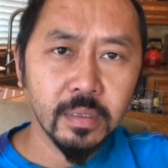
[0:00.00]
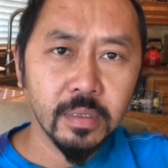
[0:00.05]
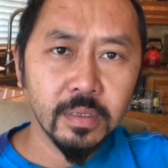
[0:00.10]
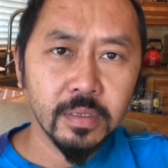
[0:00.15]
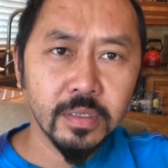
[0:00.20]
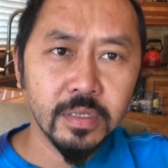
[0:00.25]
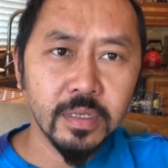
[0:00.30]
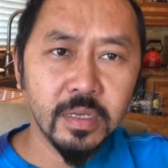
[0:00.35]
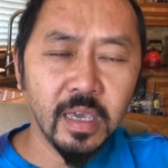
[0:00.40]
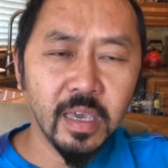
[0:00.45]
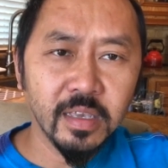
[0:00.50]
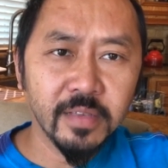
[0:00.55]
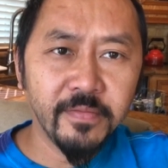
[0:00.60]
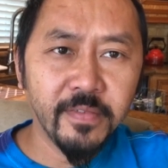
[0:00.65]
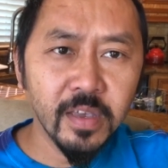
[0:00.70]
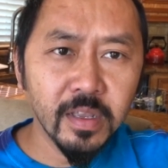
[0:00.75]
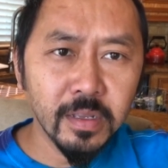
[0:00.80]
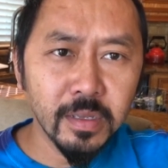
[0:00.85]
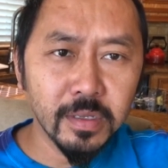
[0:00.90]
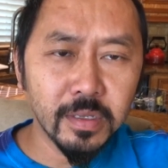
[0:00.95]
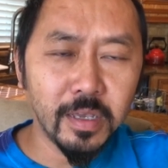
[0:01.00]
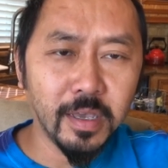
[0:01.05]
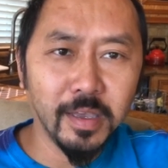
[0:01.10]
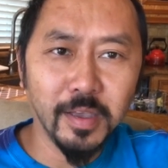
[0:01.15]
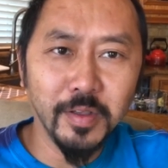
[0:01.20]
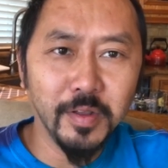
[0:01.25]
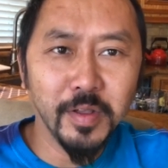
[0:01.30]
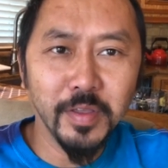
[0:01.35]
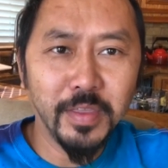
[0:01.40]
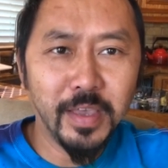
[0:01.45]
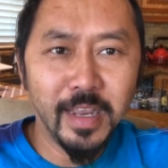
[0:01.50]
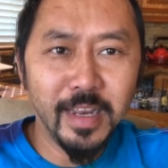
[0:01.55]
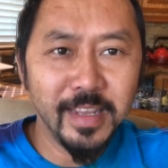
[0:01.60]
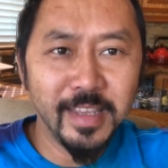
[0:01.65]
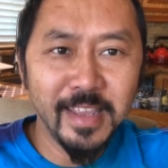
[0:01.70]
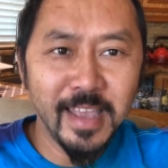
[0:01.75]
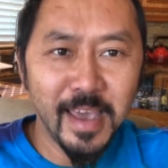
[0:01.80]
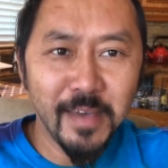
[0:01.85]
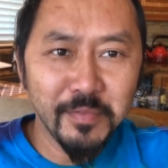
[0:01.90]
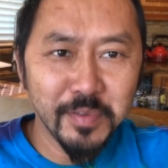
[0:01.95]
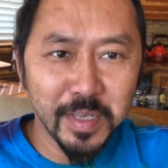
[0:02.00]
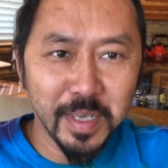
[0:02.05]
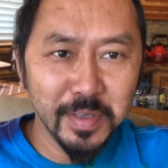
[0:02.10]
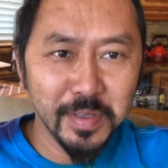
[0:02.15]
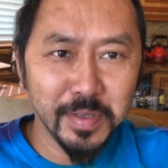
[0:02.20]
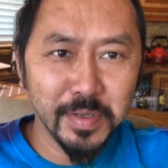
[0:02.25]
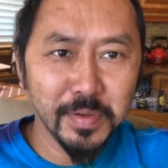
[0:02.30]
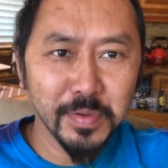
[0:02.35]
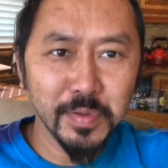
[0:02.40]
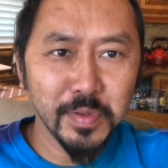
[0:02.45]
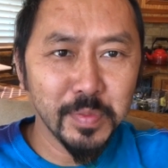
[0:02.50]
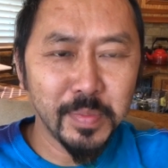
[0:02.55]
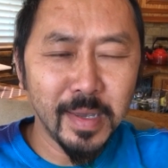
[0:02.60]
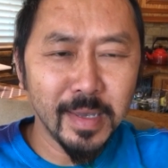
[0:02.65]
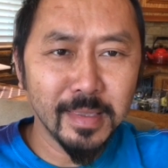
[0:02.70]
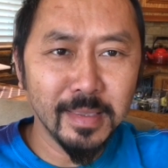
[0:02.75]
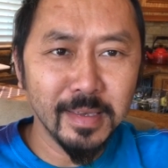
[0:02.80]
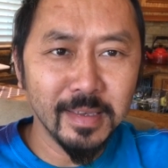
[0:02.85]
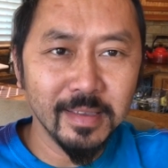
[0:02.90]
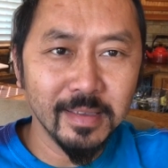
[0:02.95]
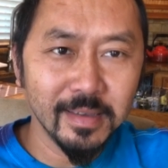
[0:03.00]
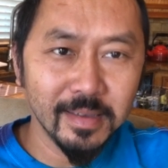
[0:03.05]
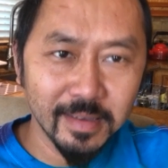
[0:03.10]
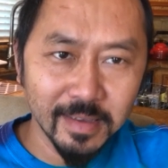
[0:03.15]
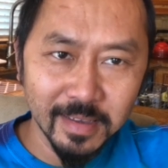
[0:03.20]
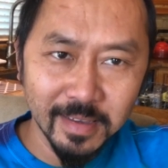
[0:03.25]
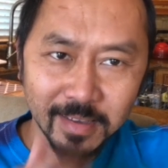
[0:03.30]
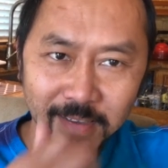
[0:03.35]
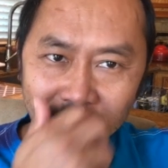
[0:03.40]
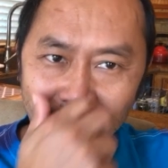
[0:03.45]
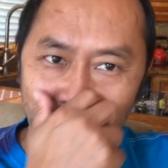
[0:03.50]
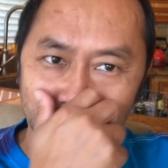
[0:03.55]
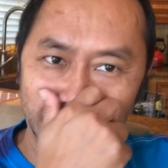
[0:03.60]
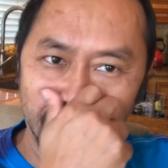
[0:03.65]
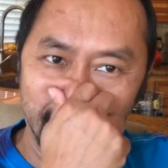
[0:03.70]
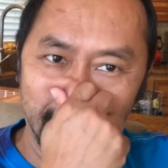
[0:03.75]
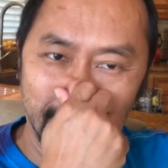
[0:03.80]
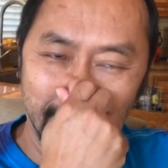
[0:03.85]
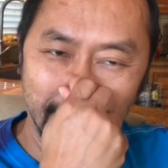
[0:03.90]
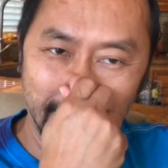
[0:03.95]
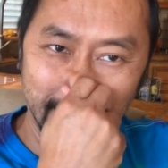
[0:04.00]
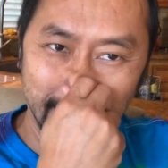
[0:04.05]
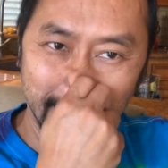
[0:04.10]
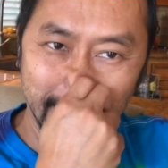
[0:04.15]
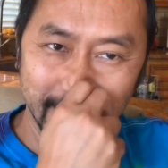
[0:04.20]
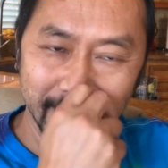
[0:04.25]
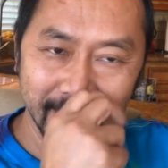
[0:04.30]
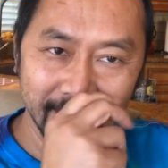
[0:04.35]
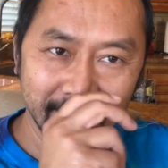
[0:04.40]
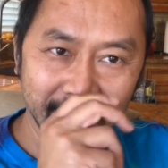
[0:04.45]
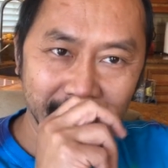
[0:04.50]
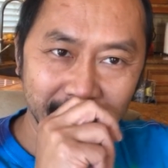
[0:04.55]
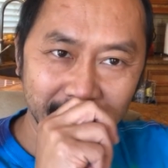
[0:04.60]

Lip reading: She can't fit into, they didn't have size 0s back then.